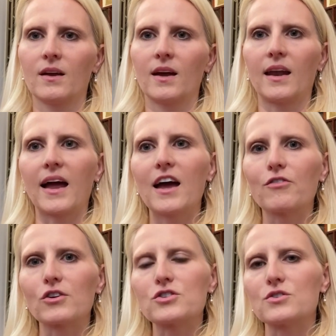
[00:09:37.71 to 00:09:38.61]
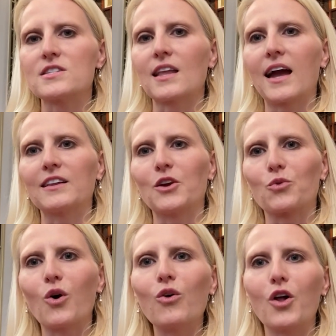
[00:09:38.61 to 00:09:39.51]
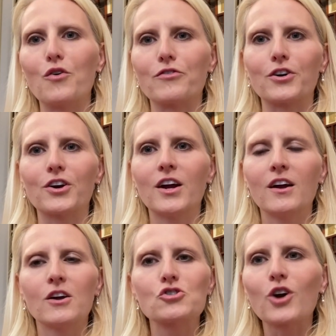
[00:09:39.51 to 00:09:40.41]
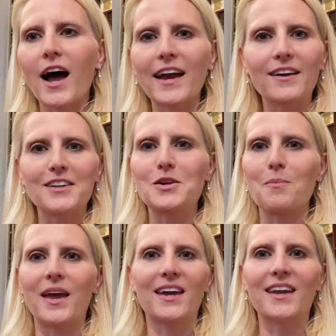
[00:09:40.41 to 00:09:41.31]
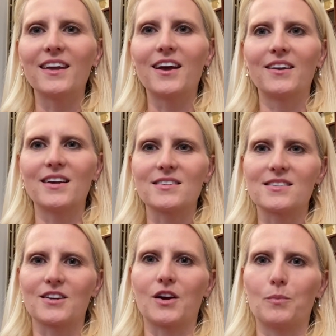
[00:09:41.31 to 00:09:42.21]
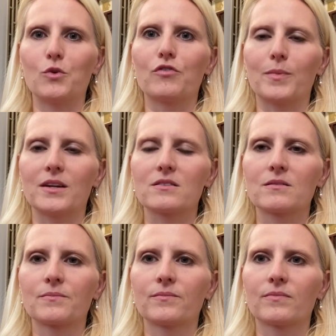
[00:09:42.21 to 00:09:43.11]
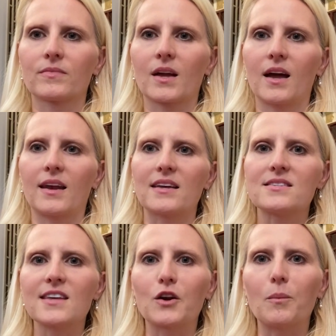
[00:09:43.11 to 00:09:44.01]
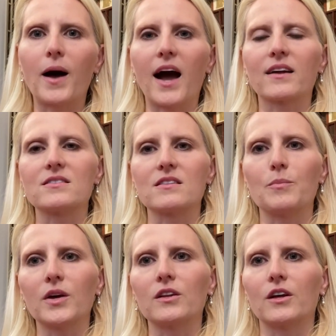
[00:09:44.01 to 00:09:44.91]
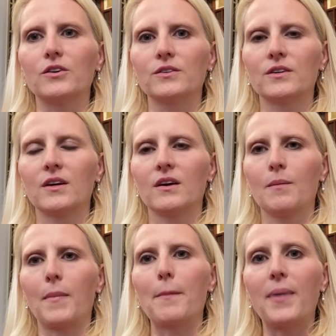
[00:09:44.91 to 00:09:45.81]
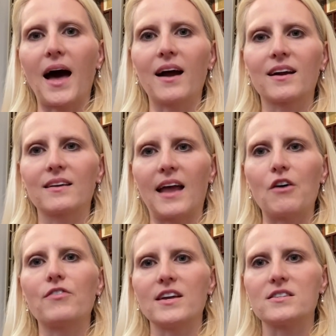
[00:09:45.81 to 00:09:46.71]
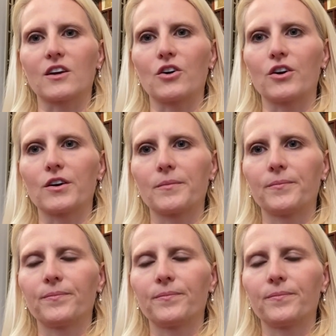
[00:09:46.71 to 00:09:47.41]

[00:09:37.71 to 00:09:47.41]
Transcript: And I ever so slightly roll over, trying not to make any unnecessary movement. And I settle back into the pillow, my back now facing her.